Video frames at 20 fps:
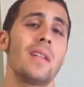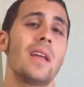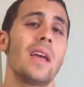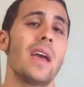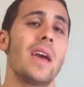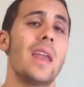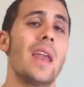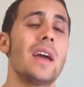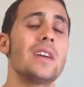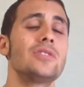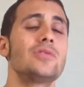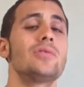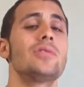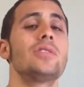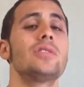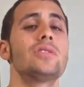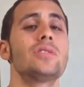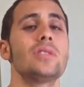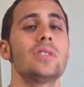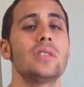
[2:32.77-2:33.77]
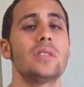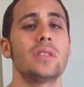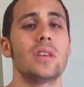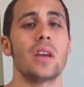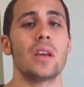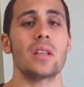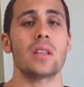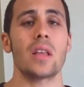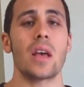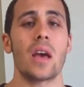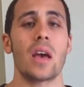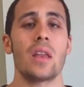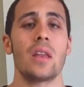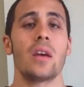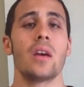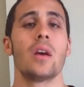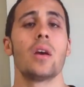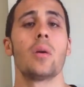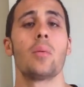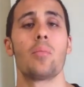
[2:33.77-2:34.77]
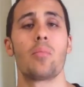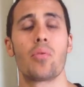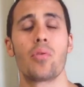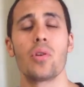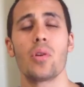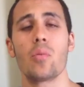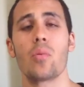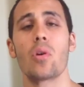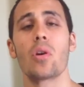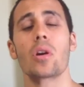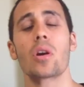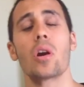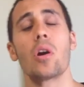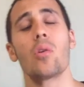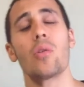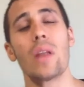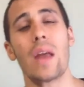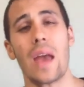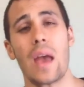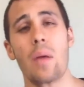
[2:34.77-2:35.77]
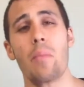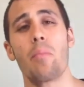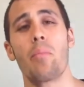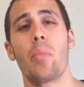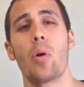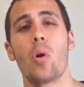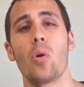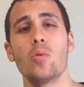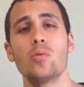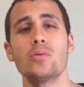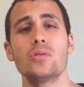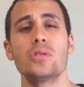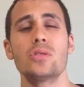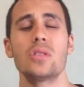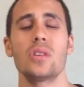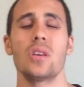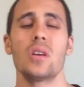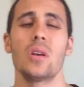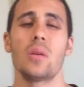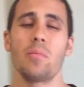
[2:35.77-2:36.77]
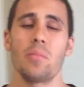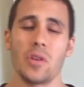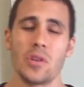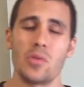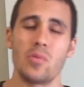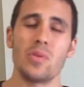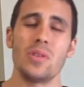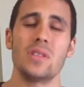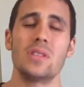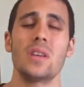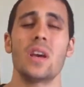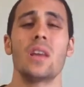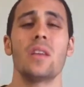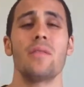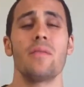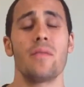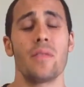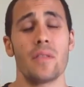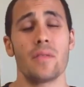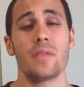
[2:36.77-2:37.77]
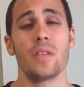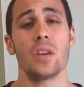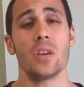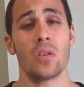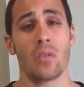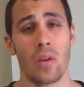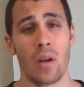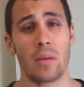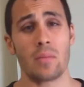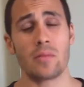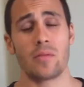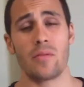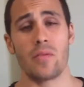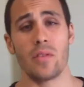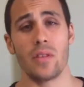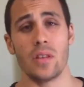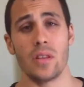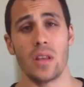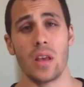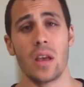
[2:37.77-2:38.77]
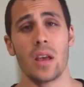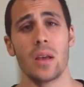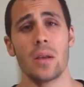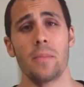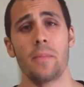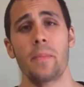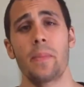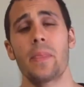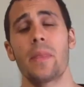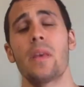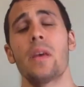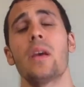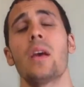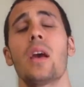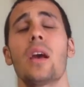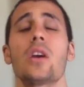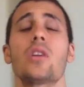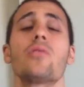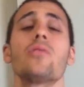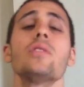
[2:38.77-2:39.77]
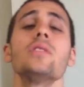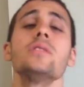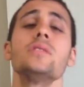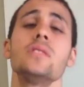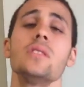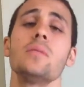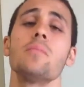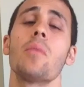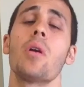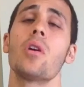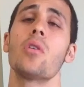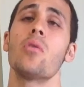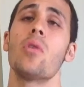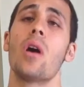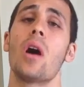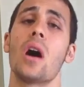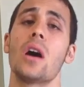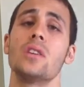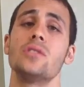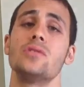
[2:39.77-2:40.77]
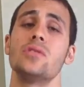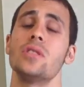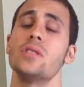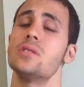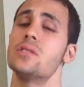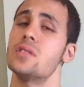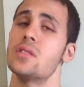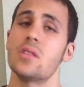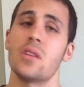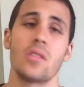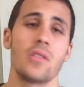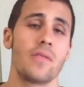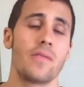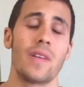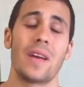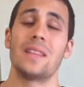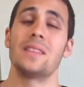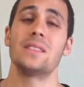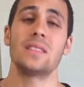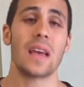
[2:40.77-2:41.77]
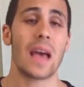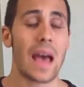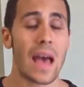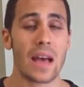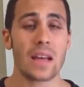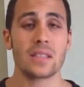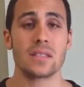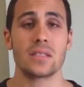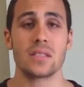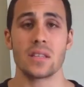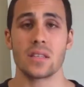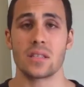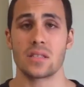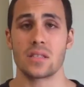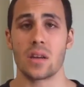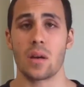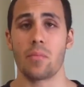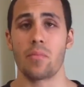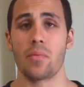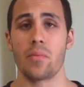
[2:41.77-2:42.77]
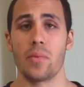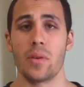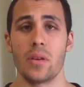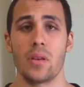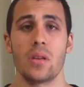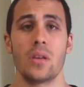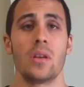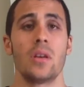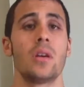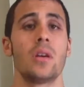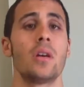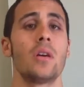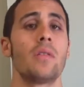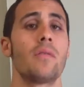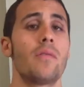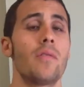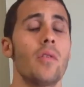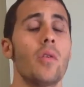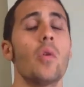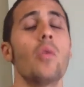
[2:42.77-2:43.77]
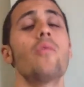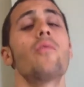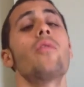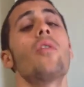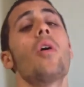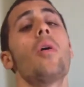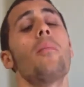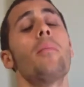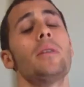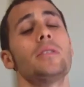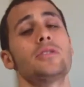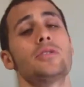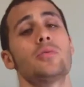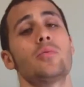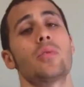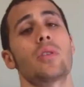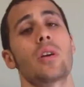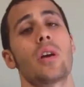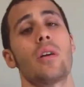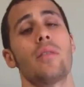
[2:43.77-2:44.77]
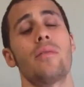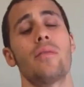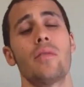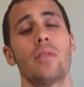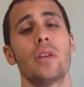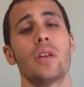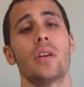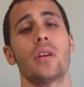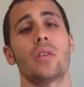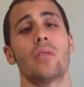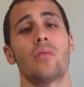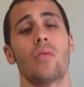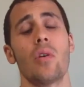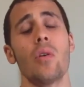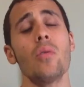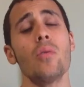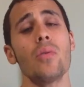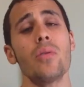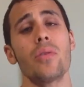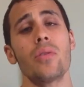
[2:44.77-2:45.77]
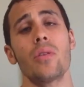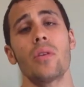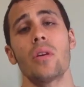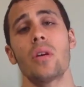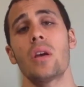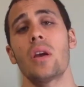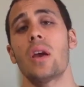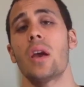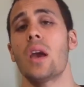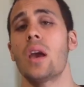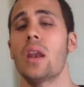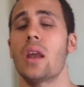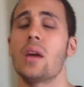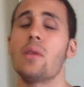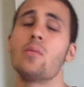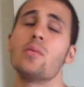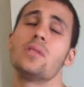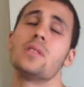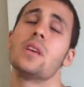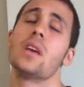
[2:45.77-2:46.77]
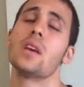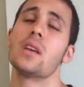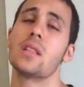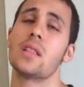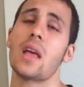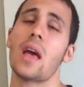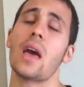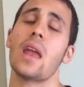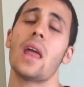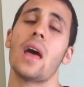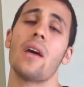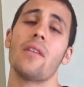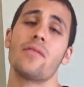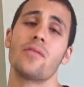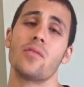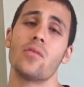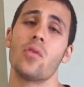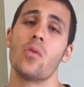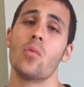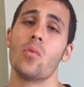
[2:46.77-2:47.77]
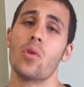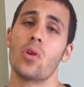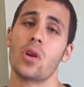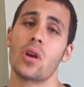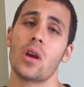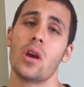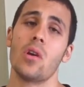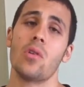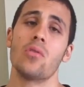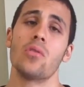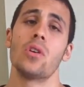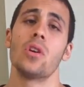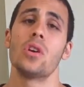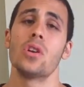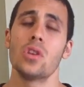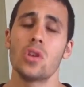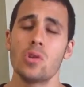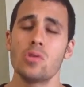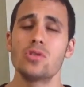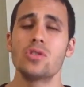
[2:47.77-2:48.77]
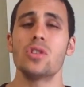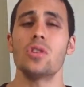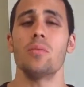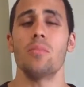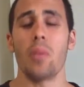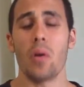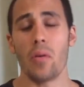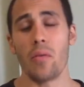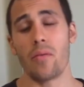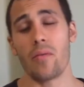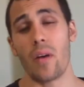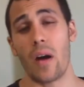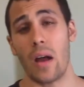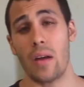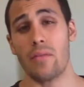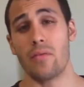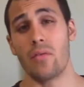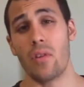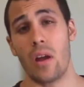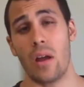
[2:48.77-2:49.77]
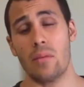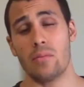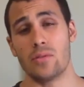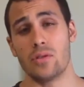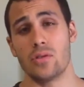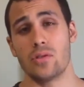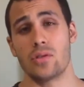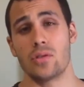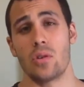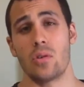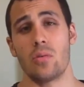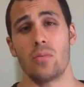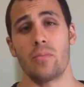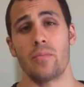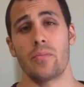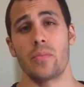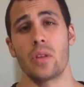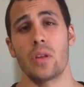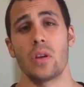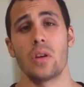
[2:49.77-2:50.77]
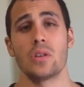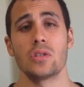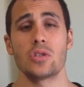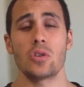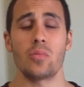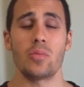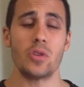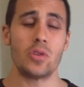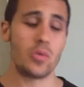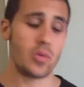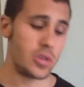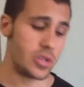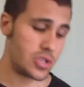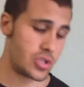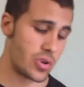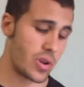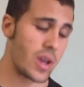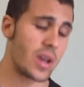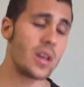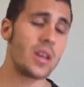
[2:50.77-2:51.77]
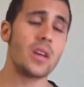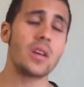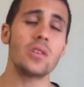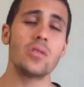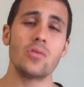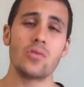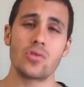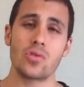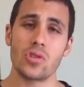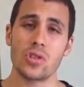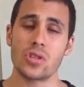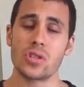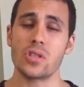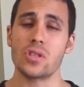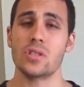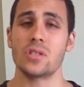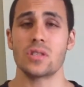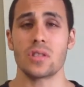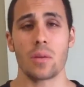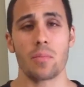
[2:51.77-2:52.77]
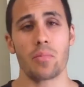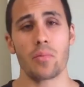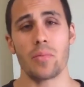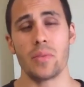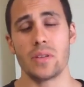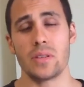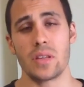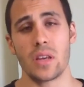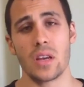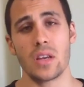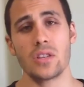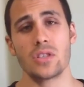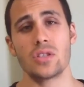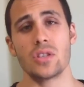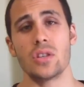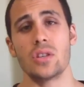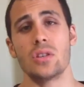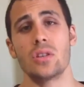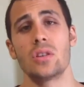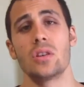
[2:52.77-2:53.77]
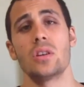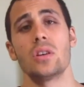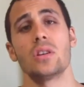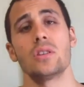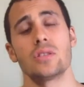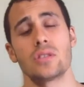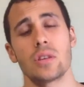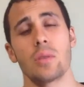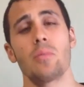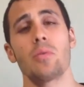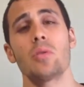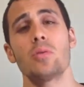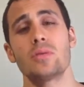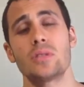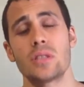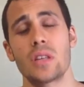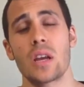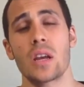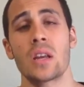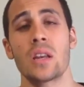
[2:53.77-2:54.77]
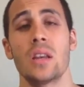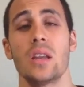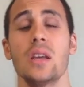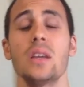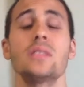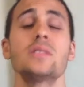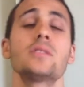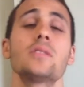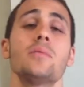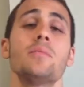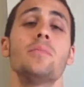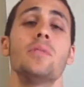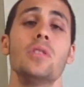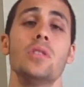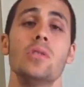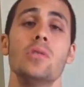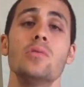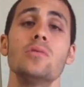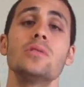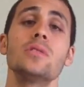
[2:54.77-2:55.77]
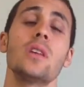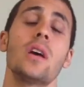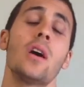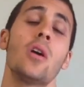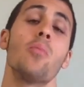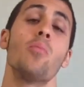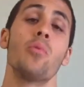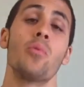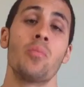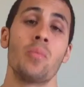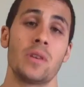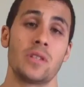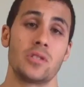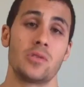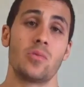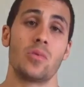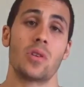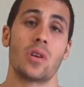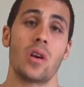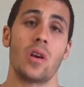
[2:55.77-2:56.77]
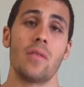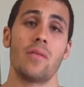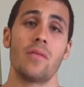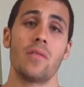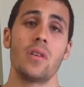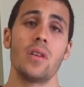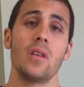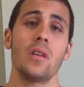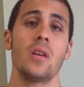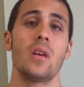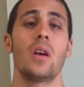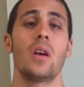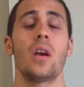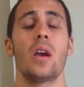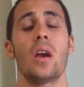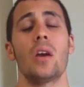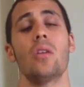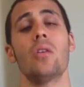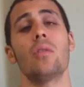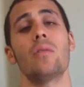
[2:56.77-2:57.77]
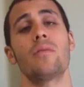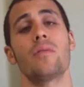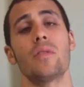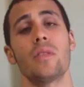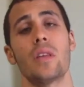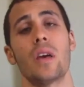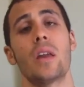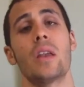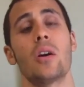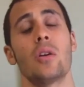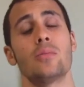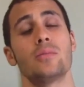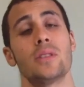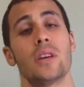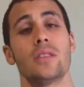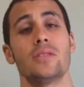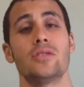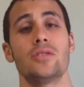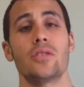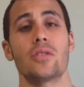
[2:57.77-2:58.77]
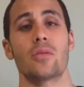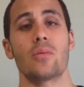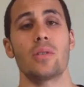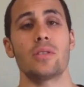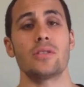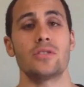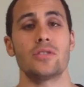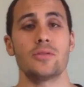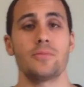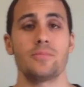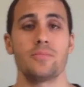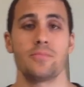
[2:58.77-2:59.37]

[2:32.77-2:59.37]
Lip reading: And I traditionally take that pre-workout and post between 10 and 15 grams for the day. And creatine monohydrate is another fantastic supplement for overall muscle recovery and growth. And I would take that after a workout, usually about 5 grams or so. So between training, nutrition, and supplementation, some of those techniques can be used to help with muscle recovery, and hopefully that helps answer your question.